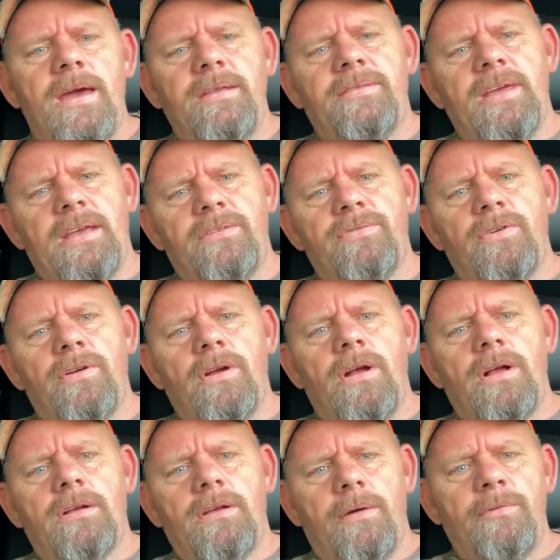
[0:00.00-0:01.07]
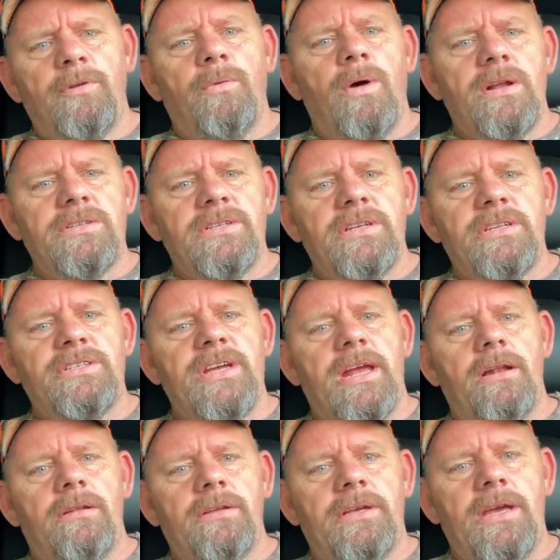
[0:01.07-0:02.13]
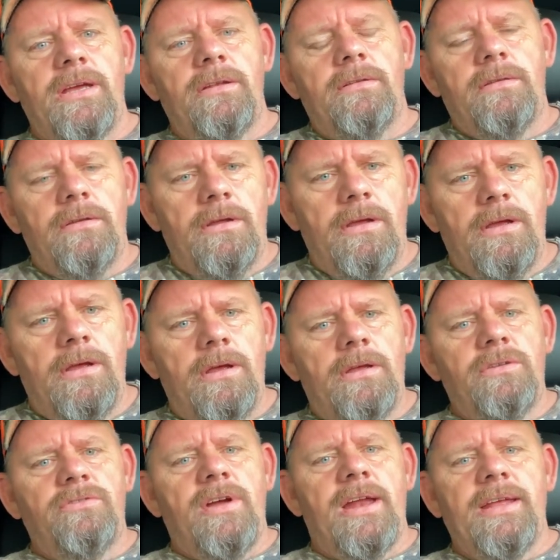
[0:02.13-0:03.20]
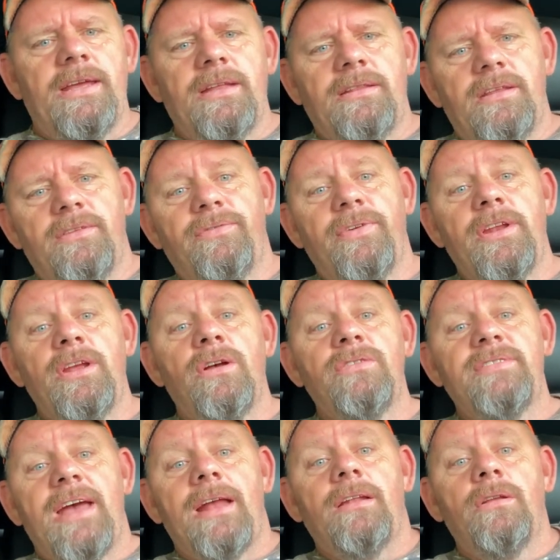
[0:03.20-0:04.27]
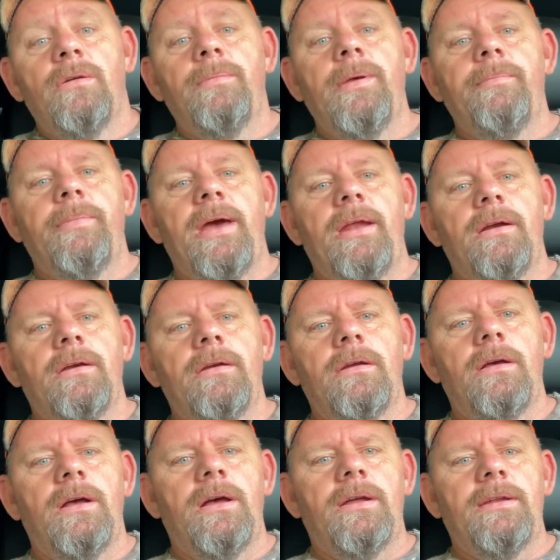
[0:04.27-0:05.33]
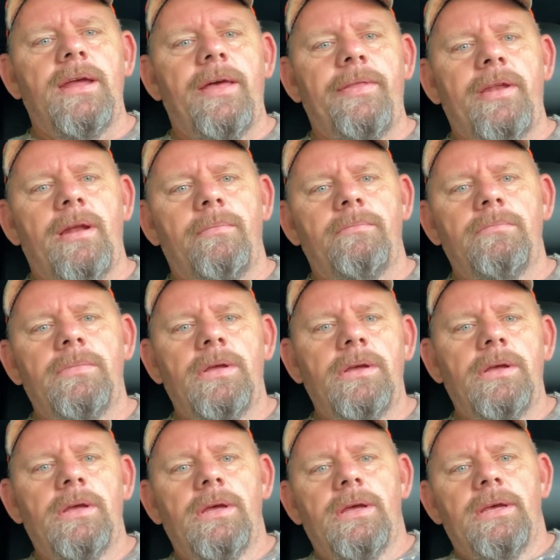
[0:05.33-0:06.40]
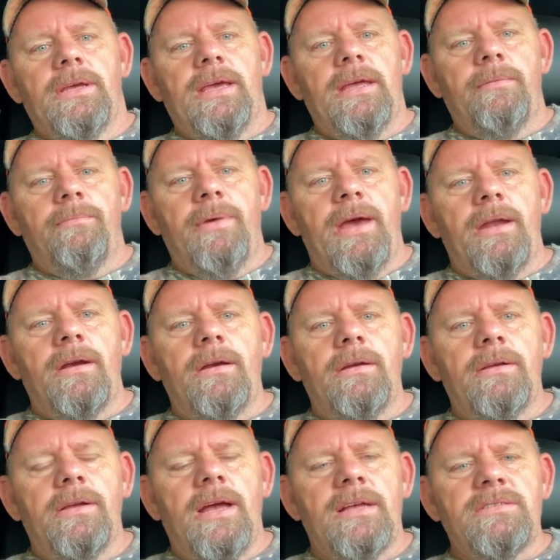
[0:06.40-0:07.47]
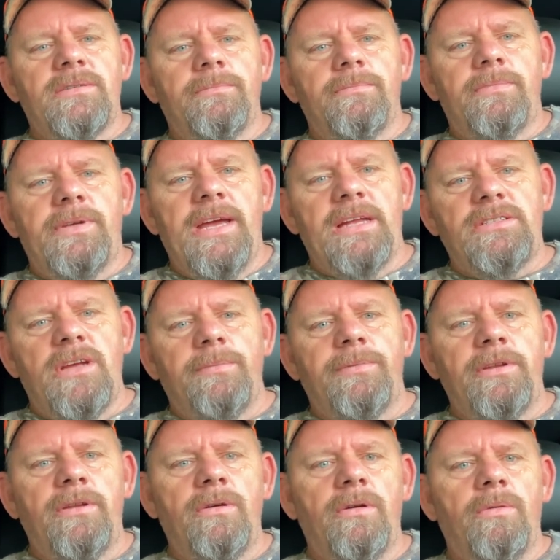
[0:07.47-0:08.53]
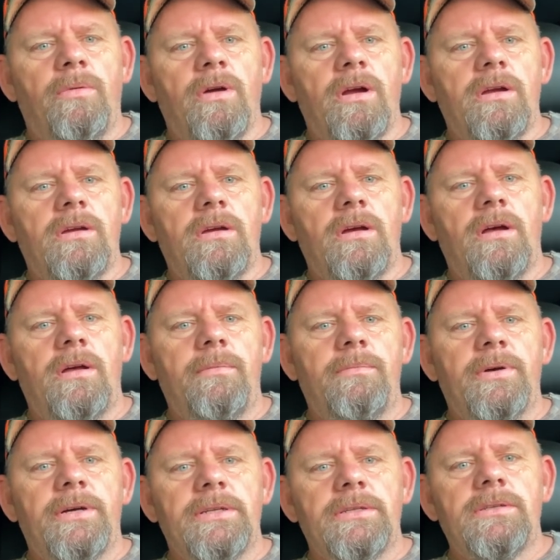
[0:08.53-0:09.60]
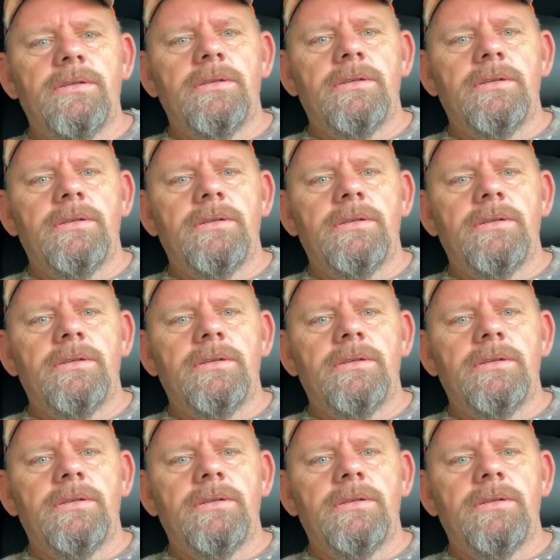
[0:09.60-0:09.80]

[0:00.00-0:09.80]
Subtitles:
Hey, thanks for coming and watching the channel again. Try to get these videos out a little bit better now that I'm getting better. Got some catch up to do at work, but